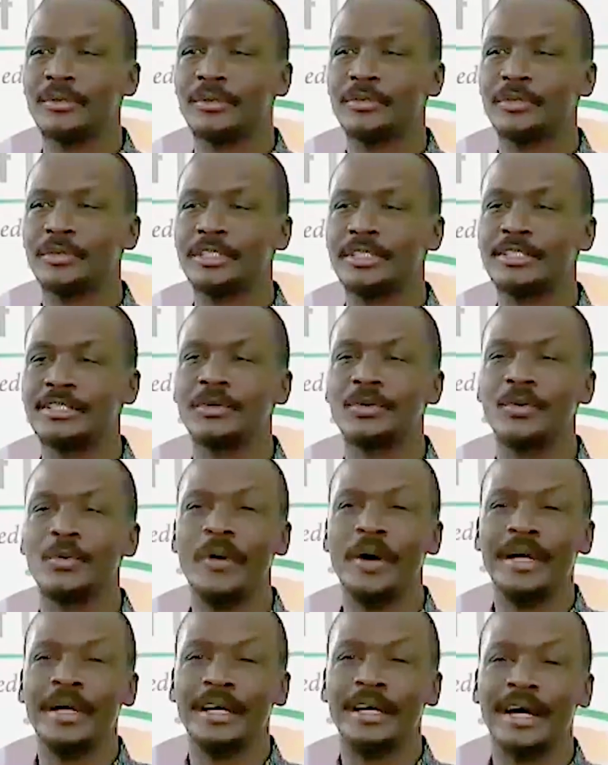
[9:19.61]
or to
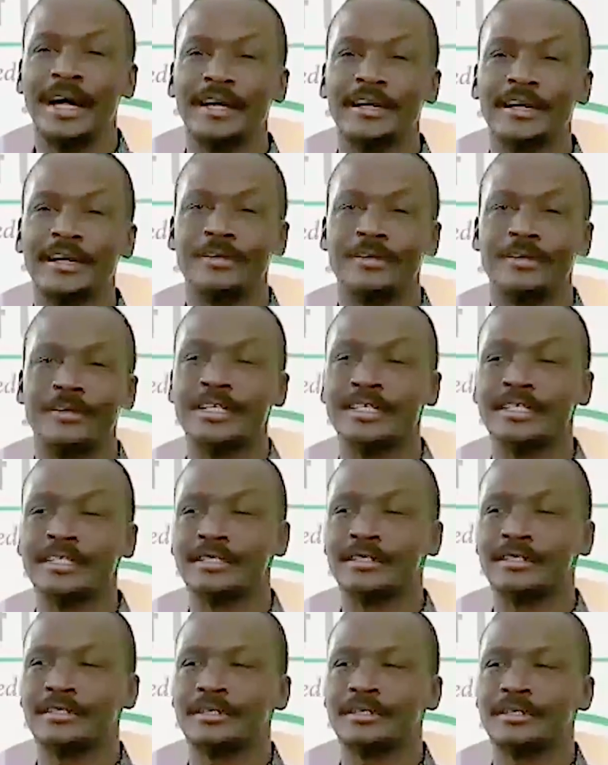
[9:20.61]
insist on one kind of state
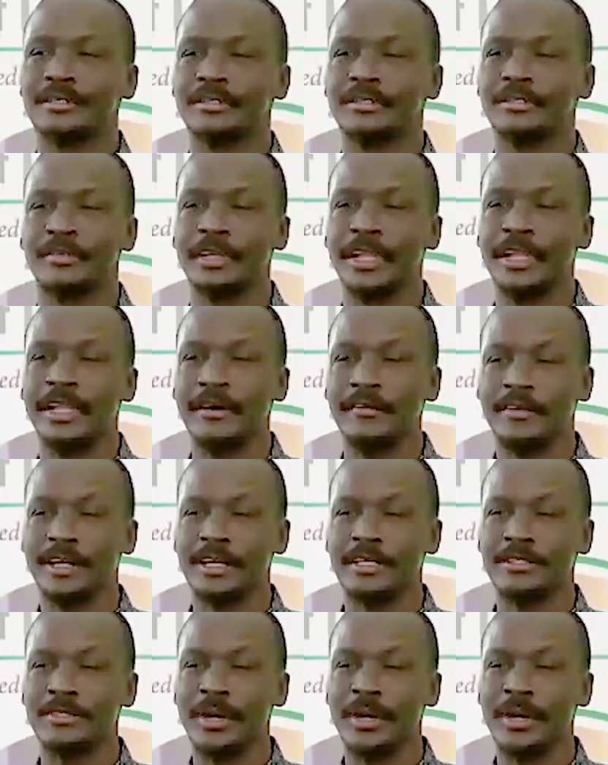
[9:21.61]
for the Africans.